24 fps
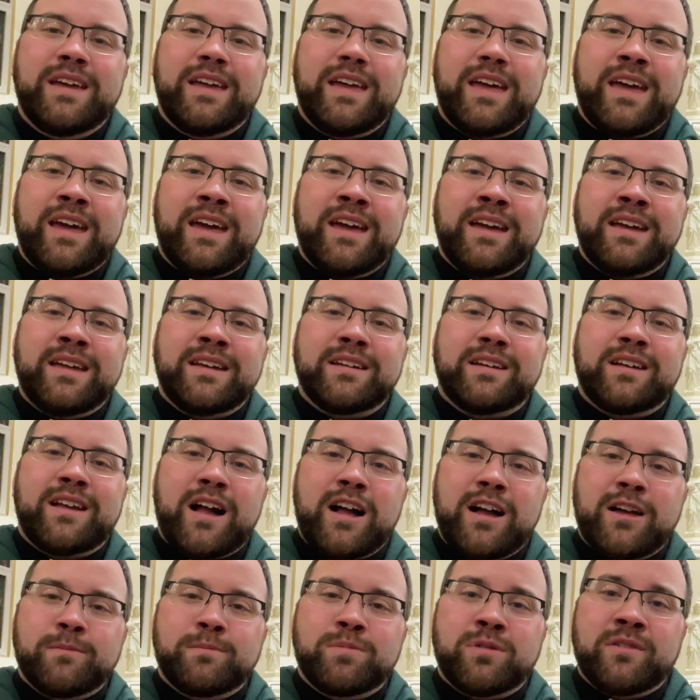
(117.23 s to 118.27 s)
And
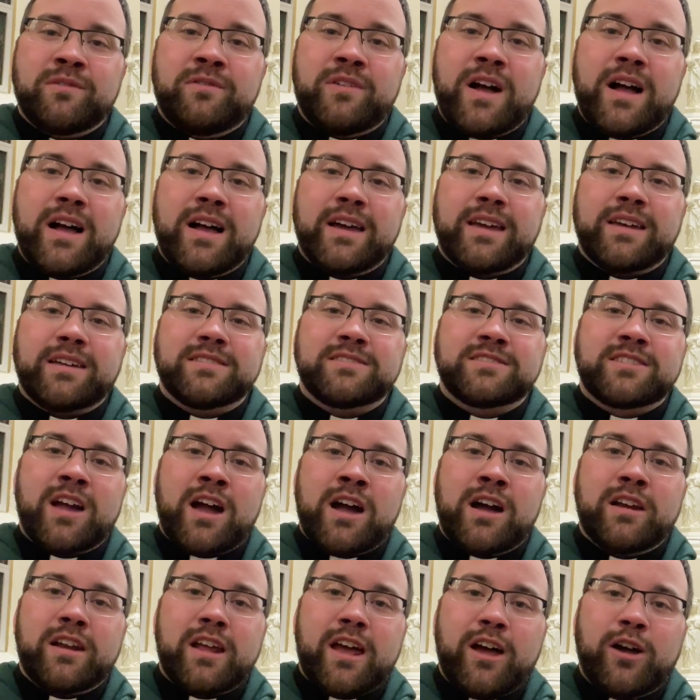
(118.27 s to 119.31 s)
God provides,
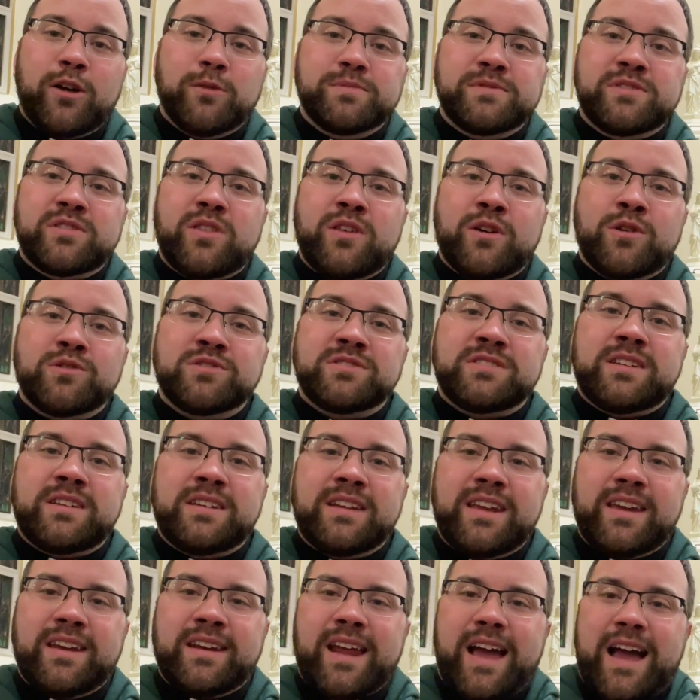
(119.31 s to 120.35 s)
God helps those in need.